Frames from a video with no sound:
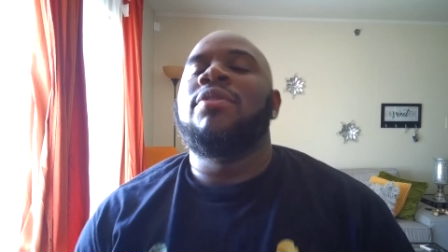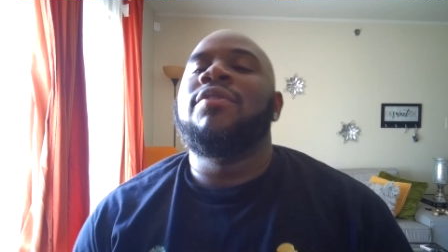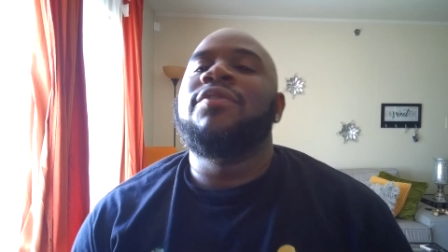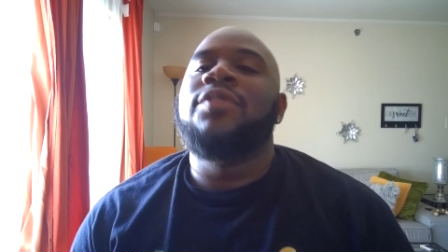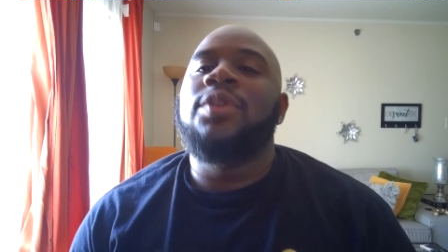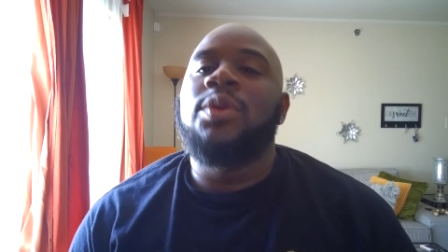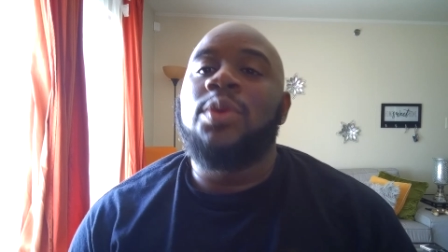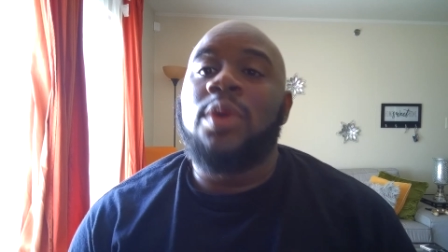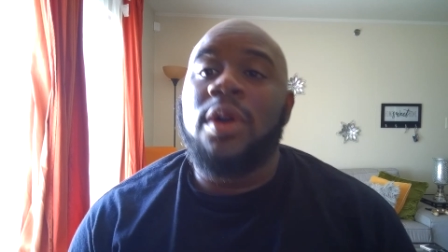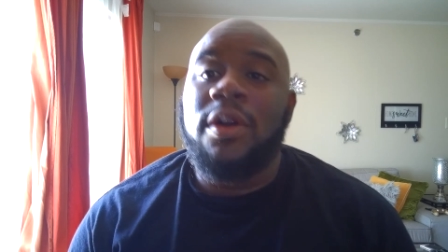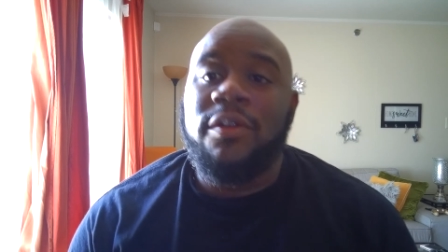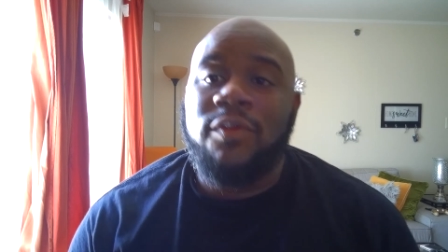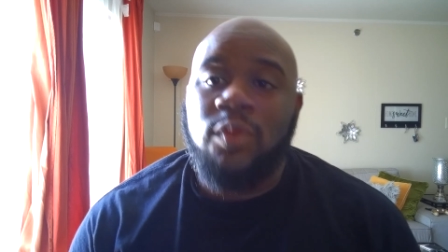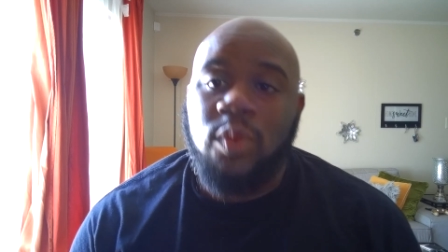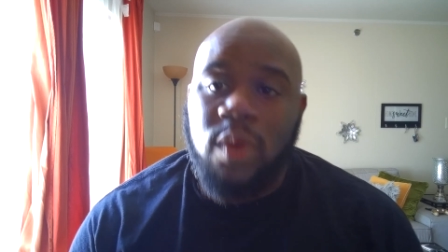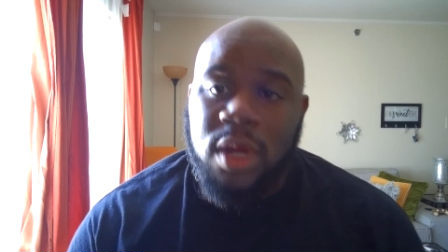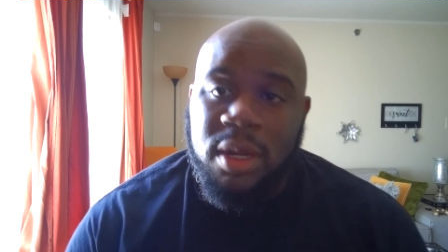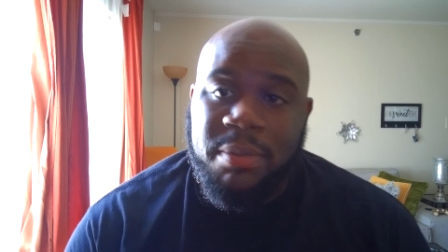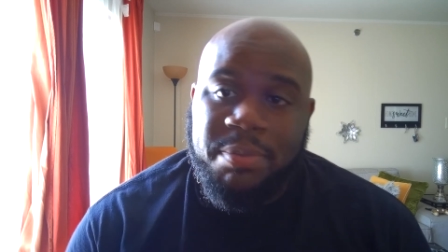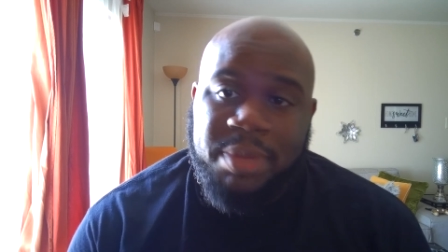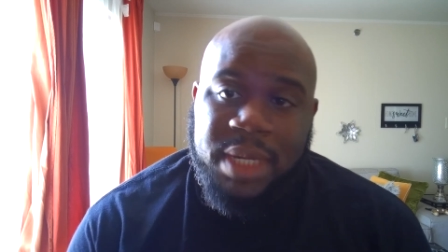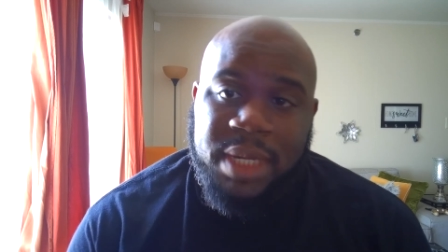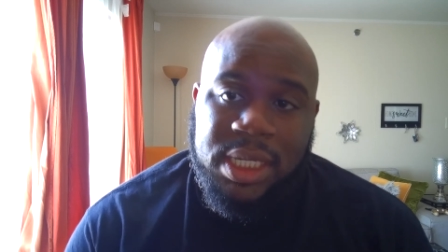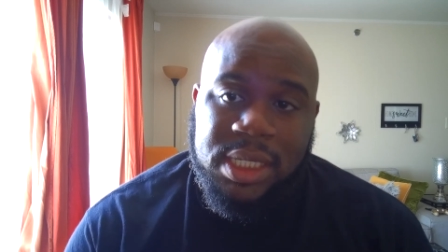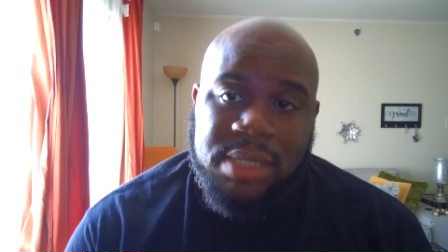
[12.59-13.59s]
review of
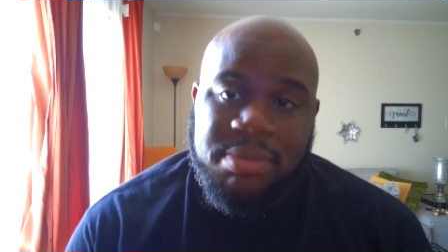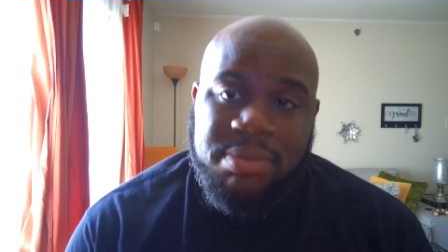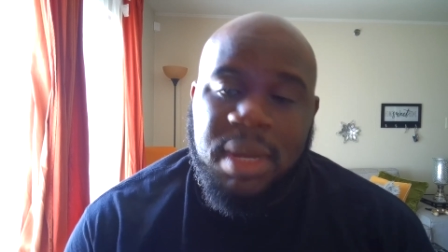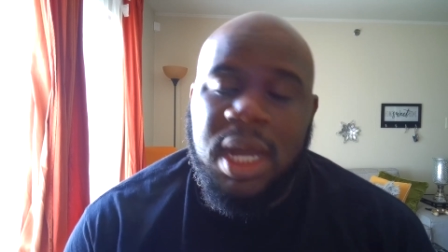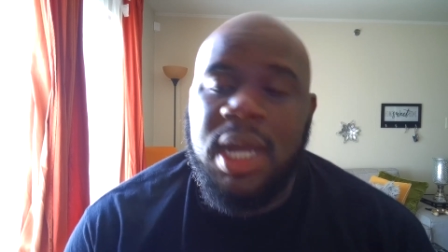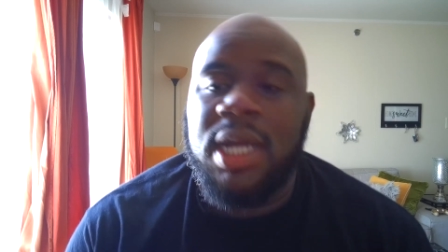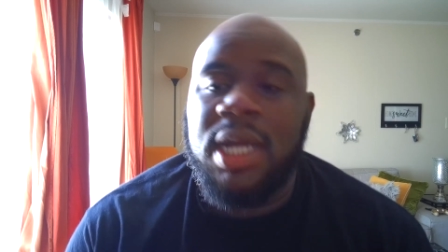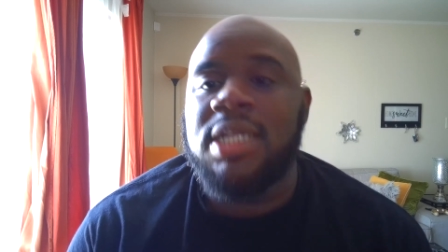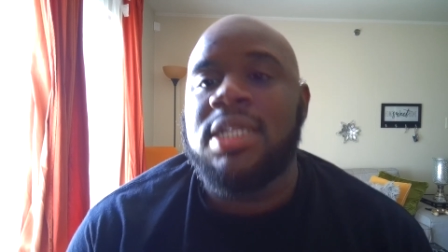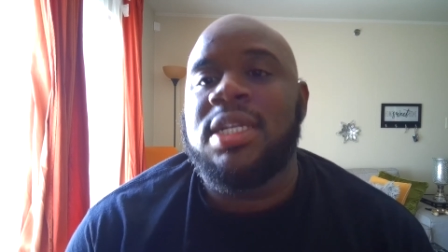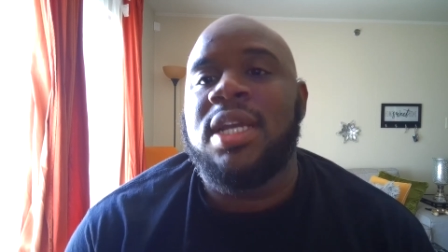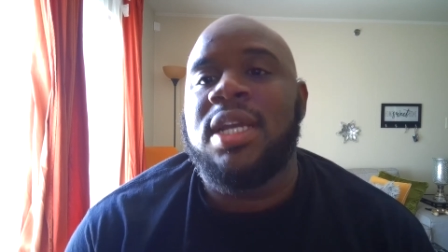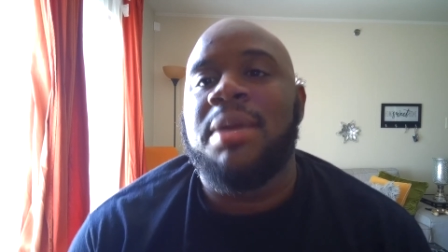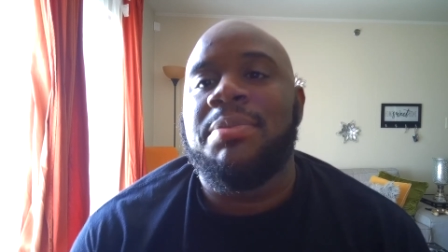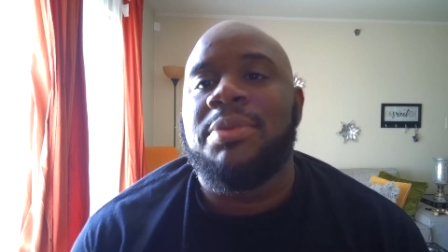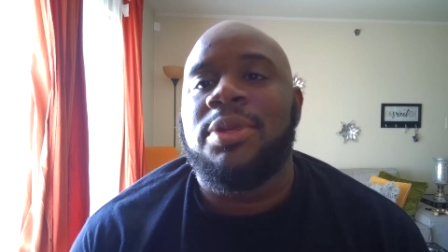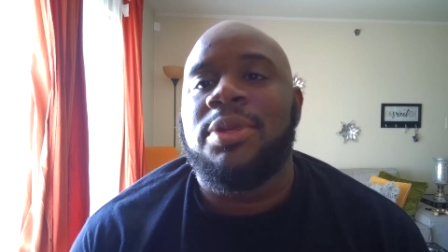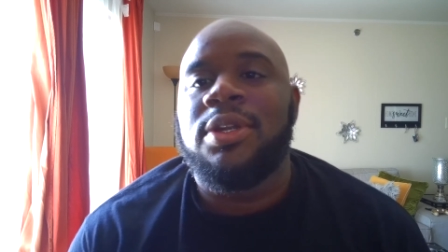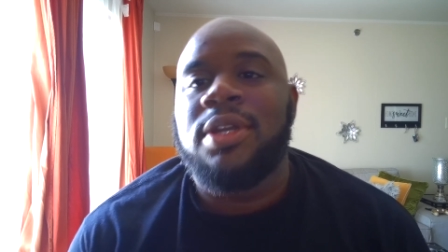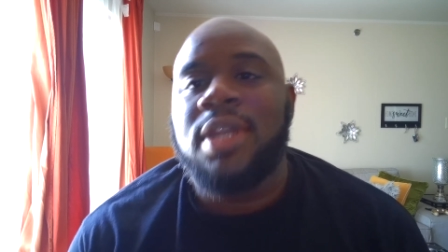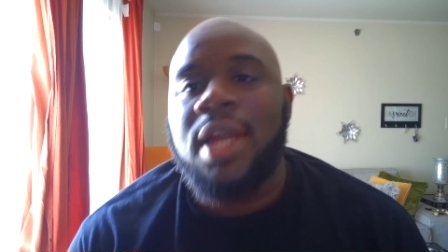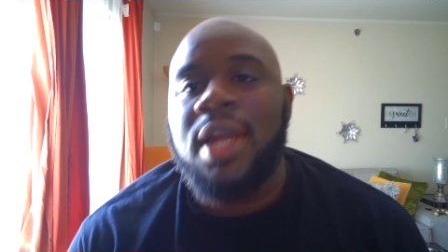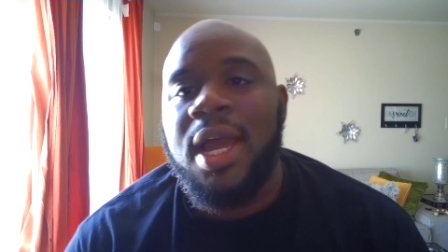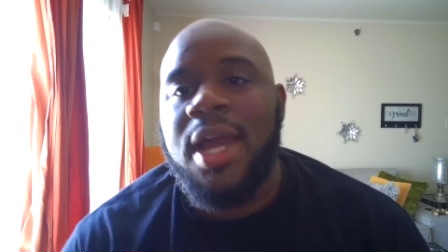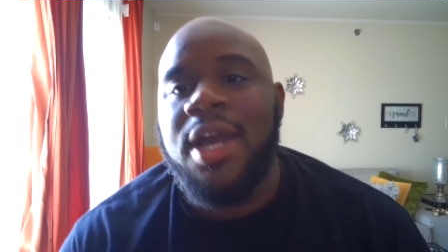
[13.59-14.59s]
One Piece manga chapter
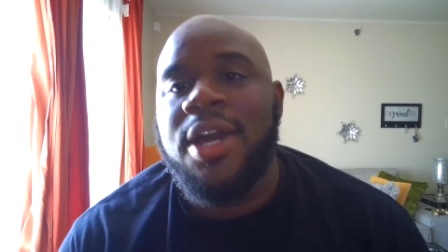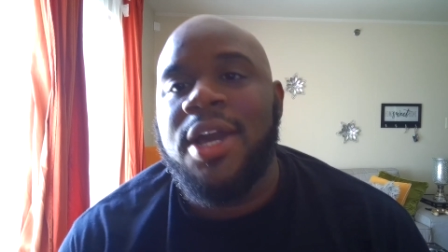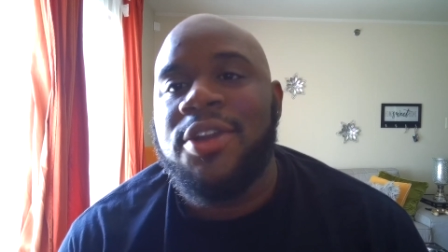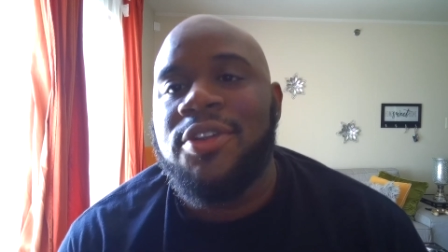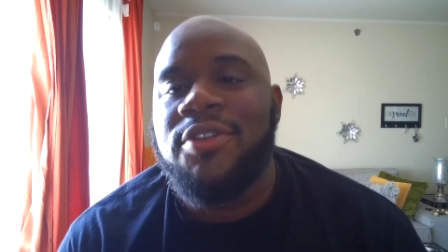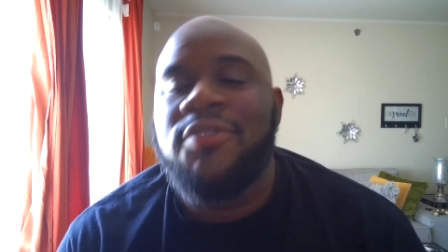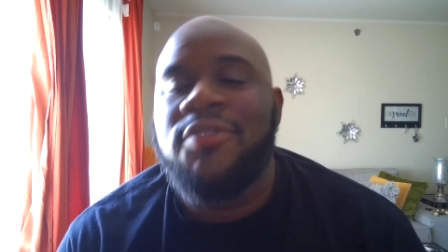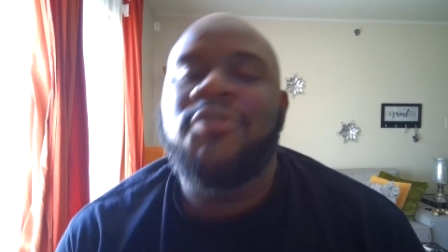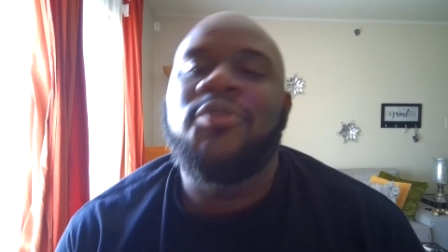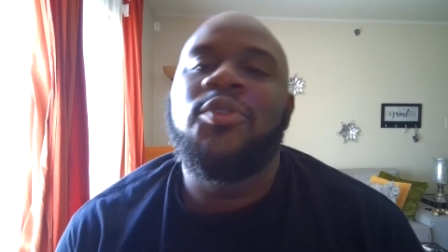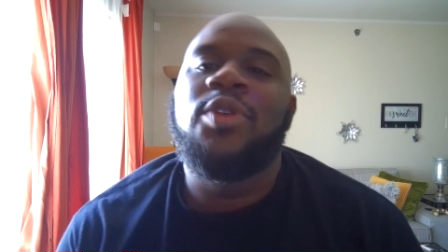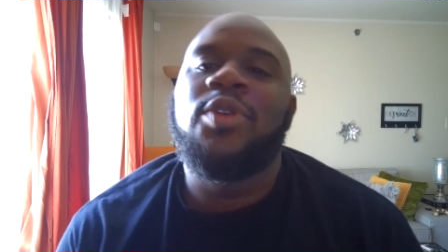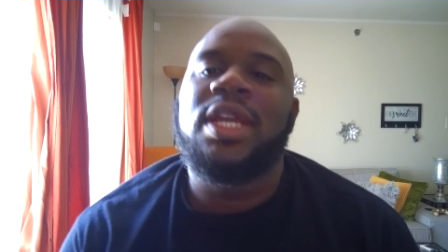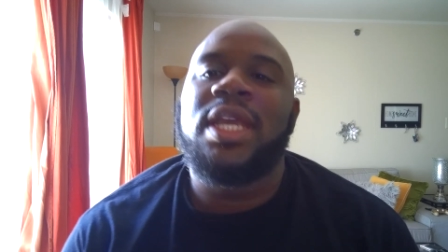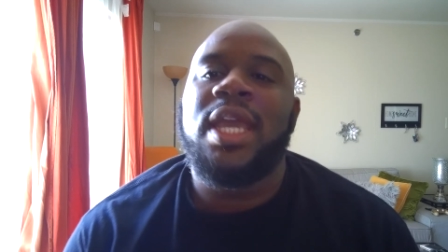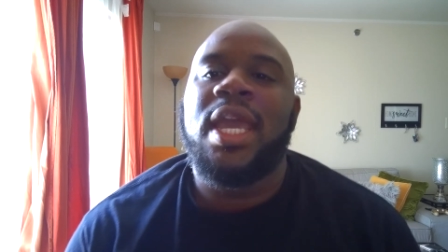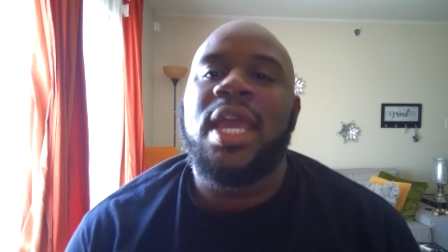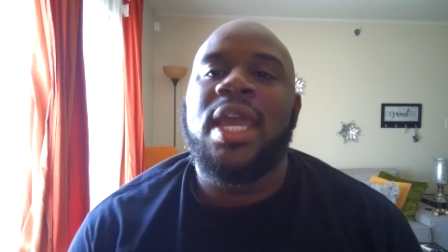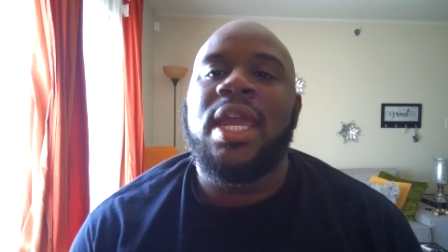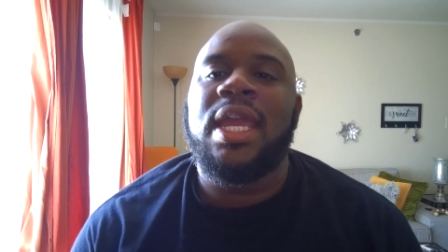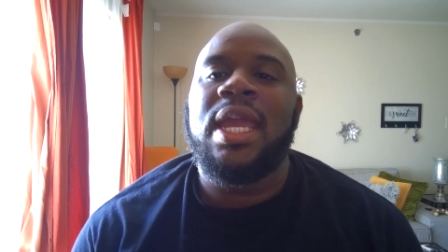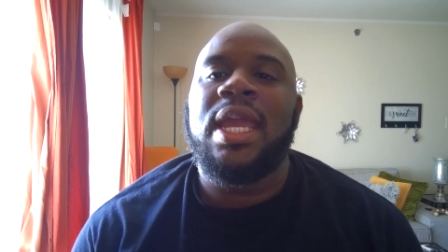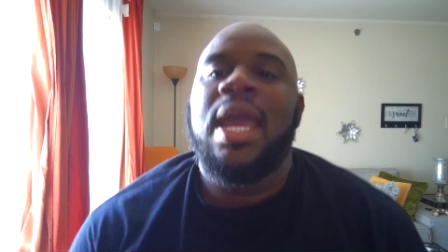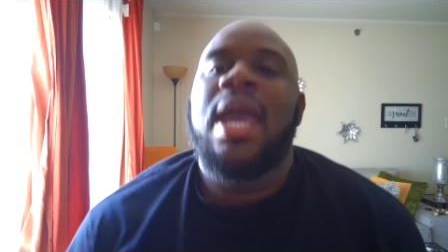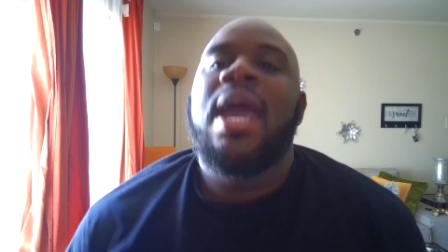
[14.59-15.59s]

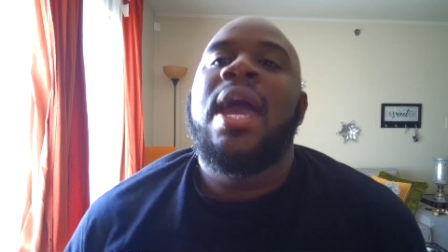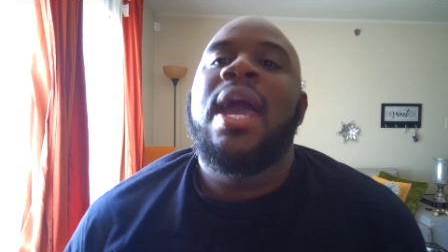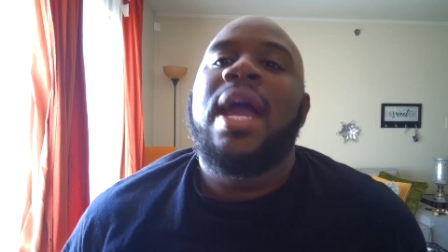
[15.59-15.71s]
948,